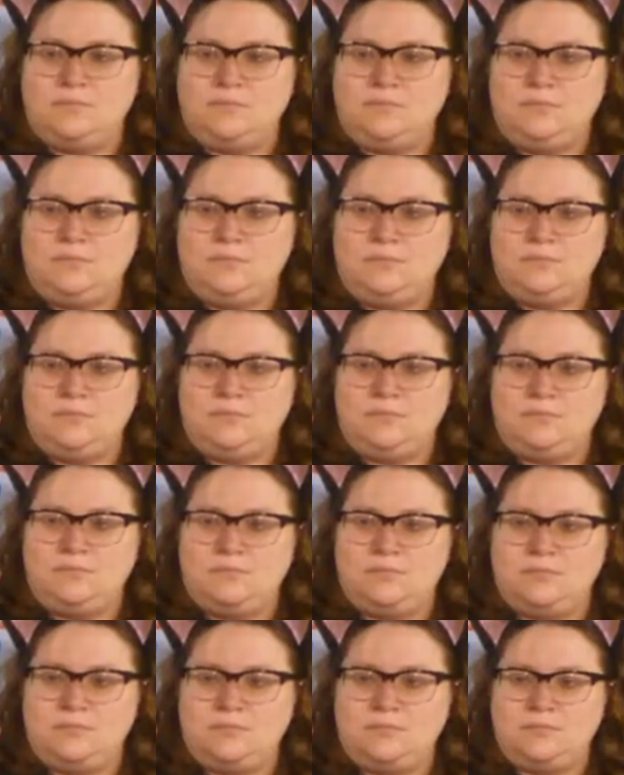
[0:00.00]

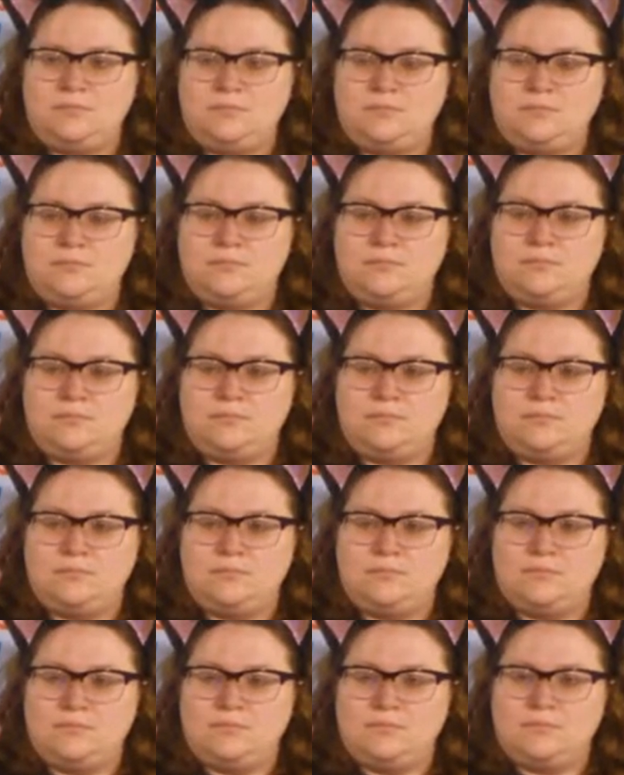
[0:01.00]

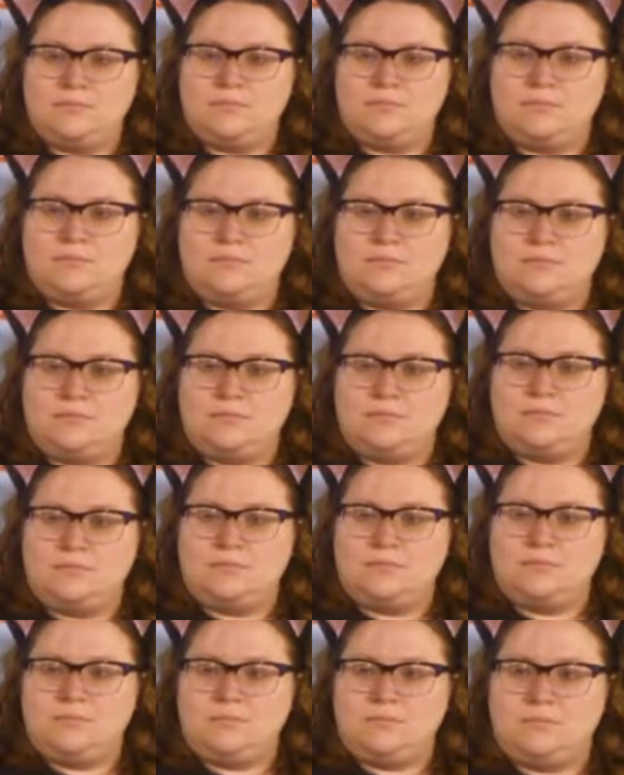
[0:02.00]

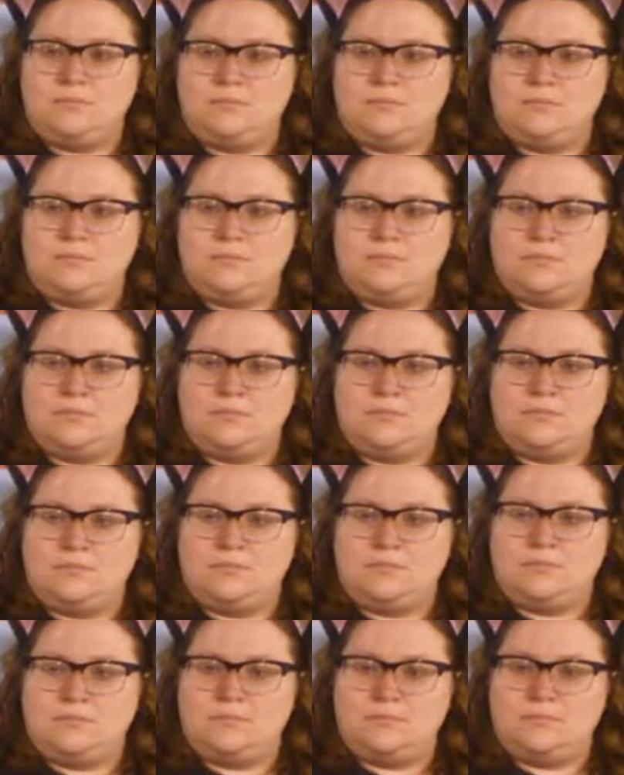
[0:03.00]

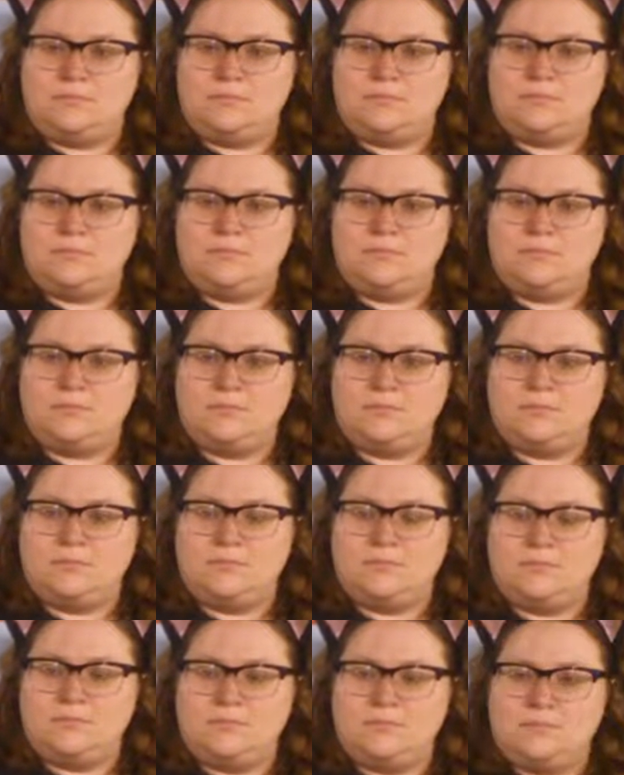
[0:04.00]

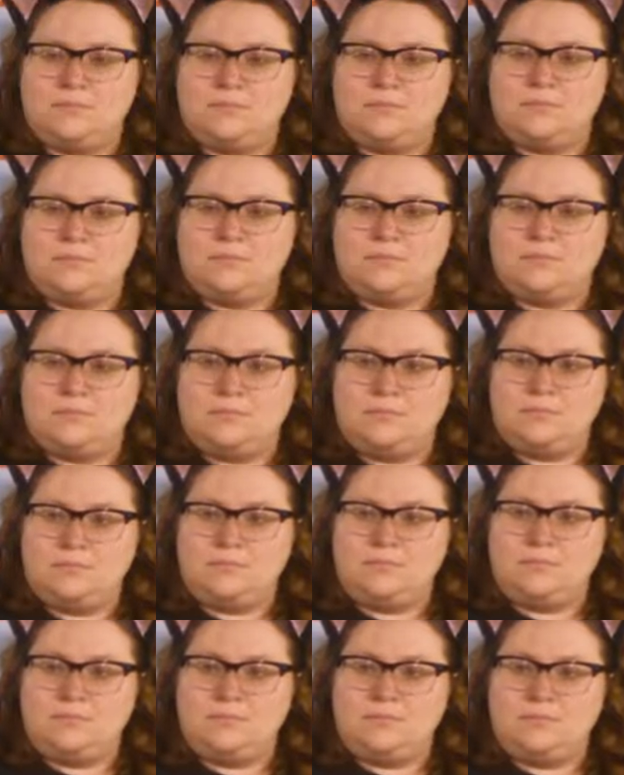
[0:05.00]

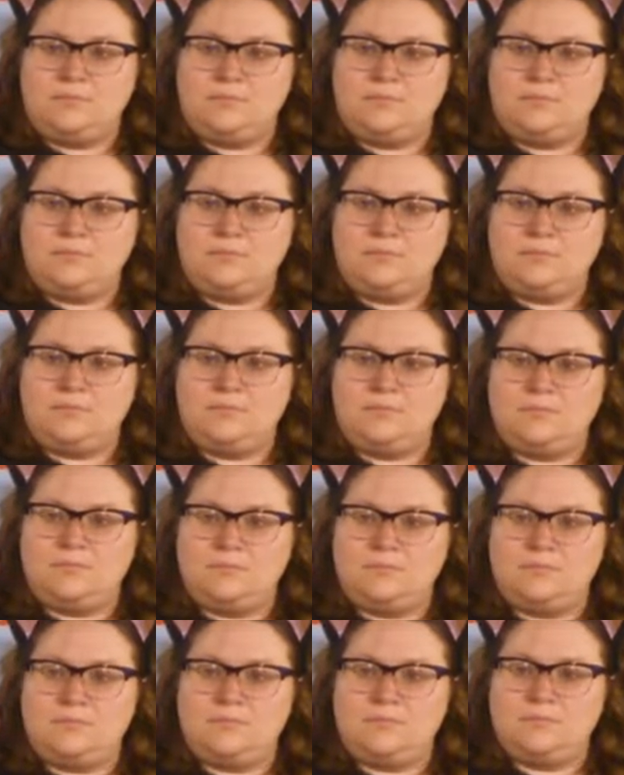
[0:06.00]

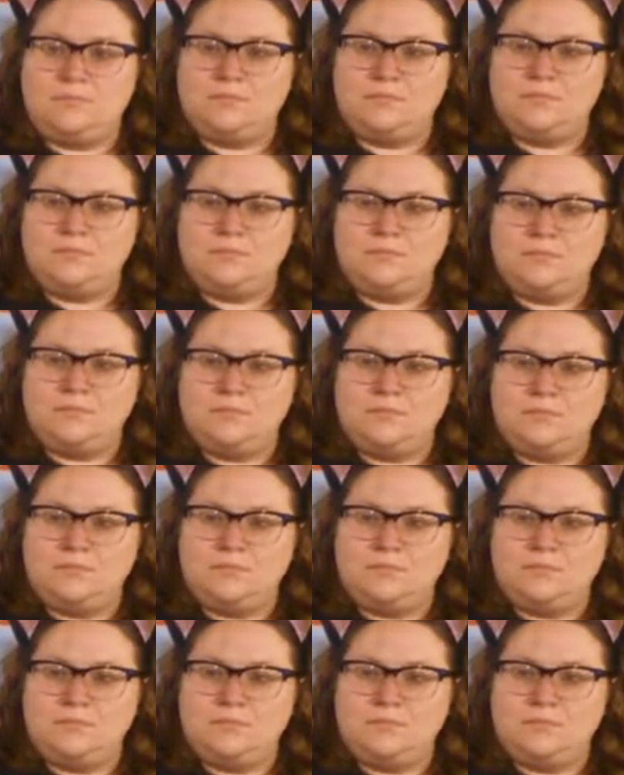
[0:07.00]
(silent)